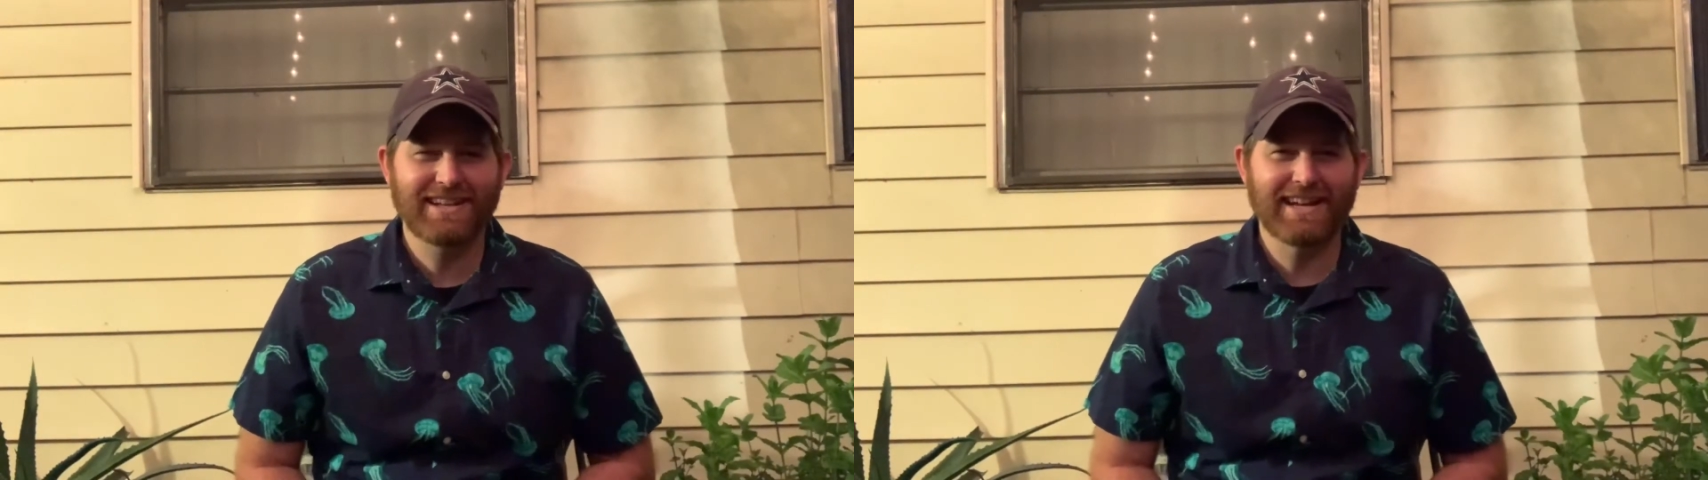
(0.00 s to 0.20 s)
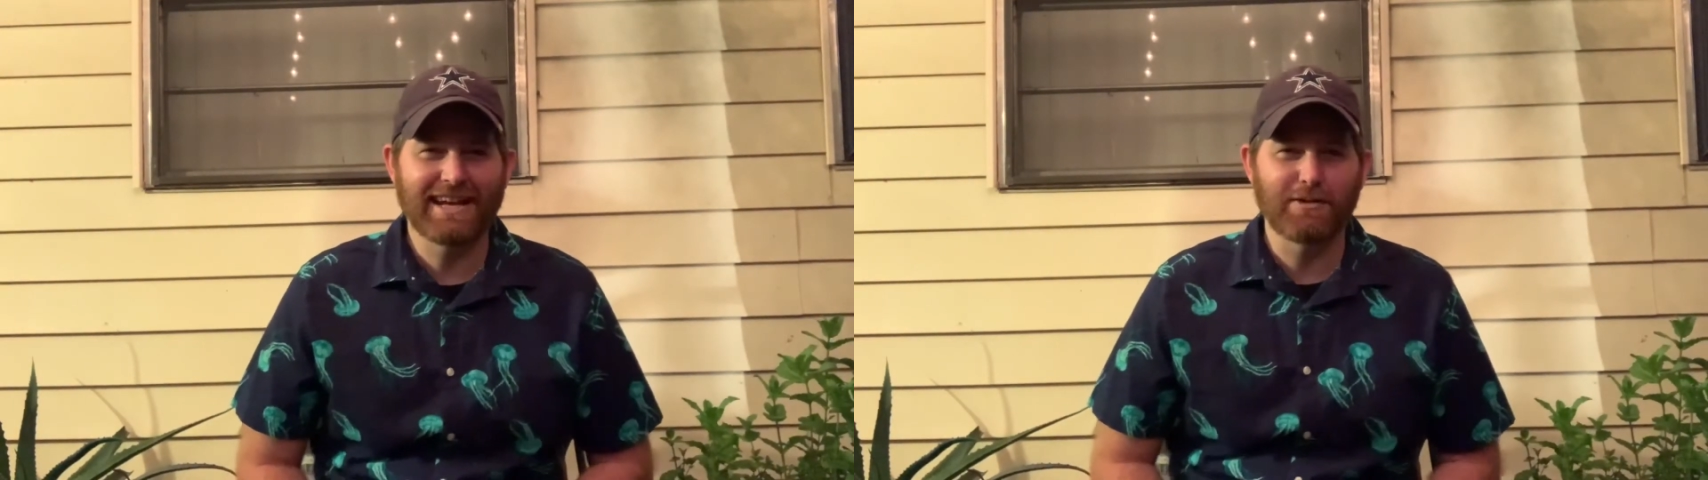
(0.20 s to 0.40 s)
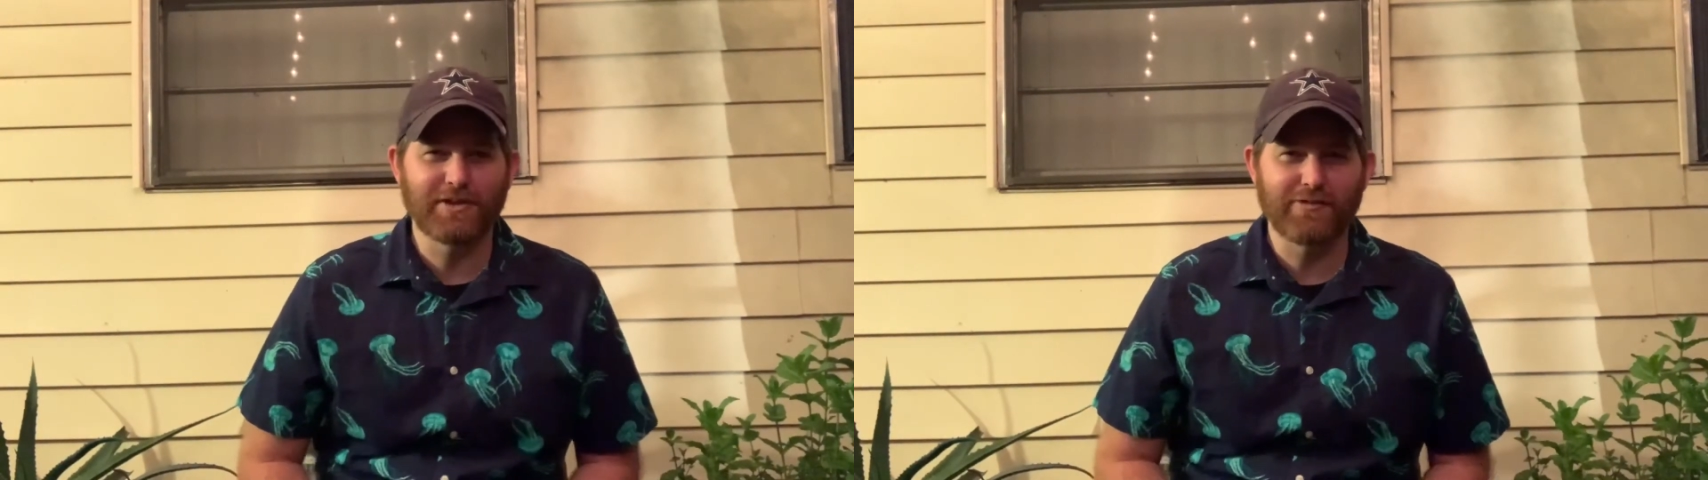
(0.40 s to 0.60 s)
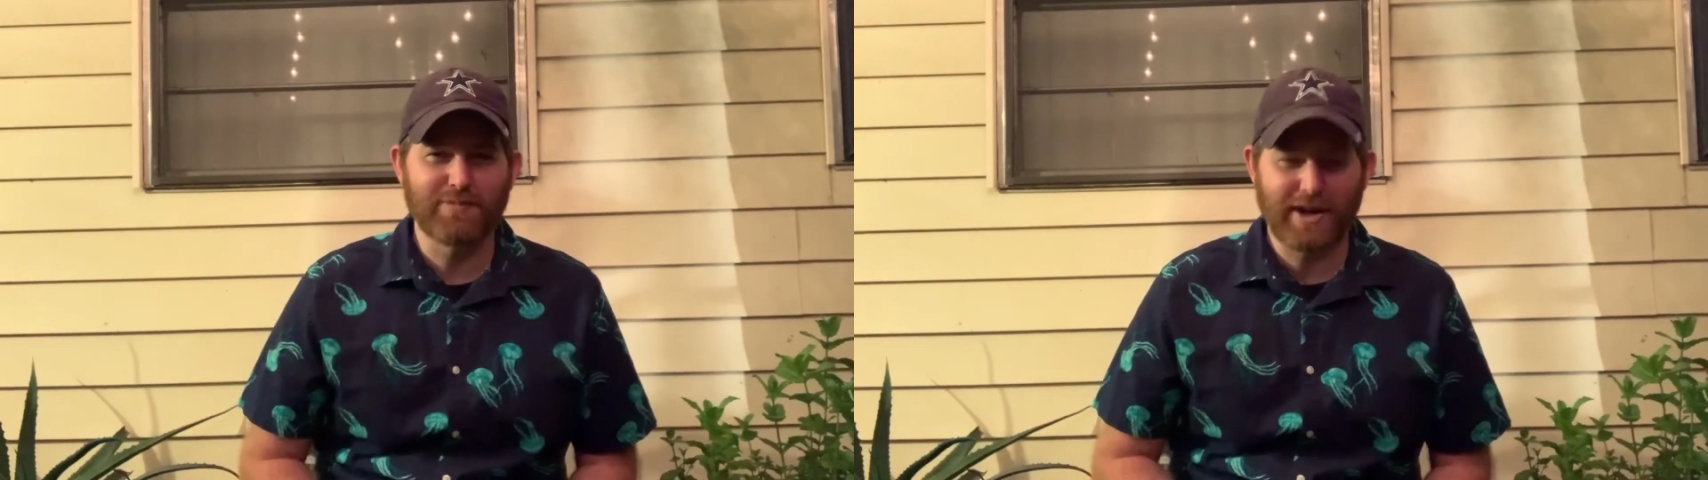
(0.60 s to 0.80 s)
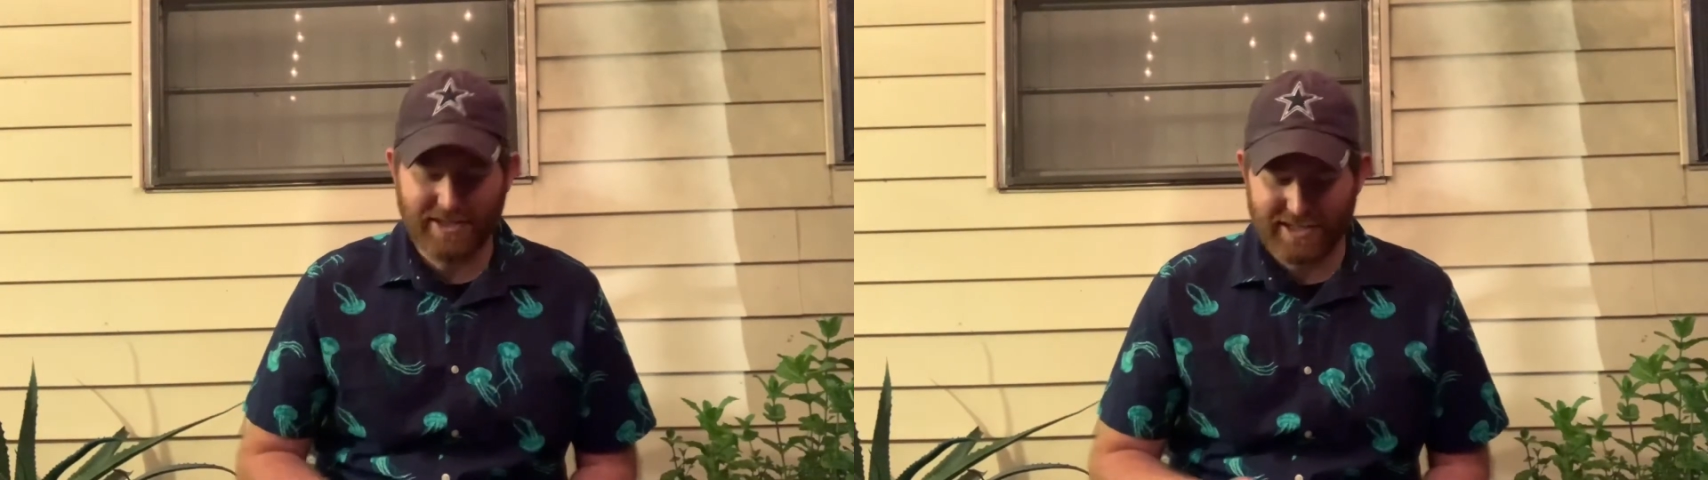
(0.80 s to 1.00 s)
hang out with
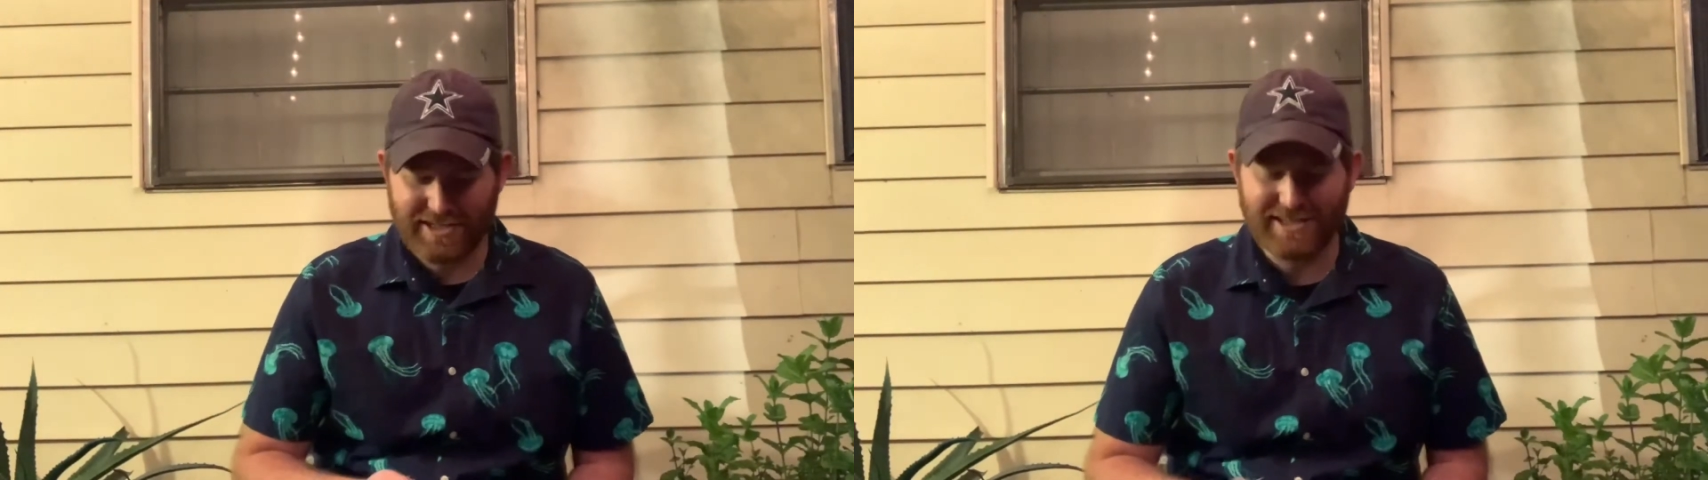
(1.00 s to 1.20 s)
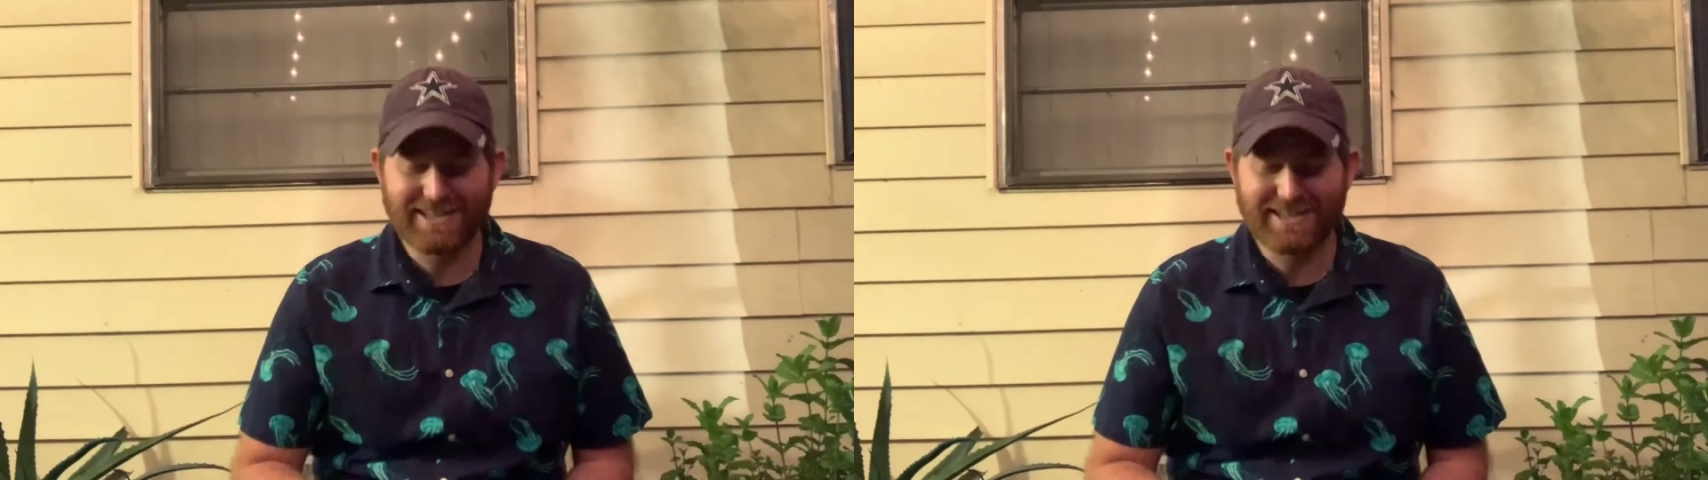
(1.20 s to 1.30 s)
everybody again.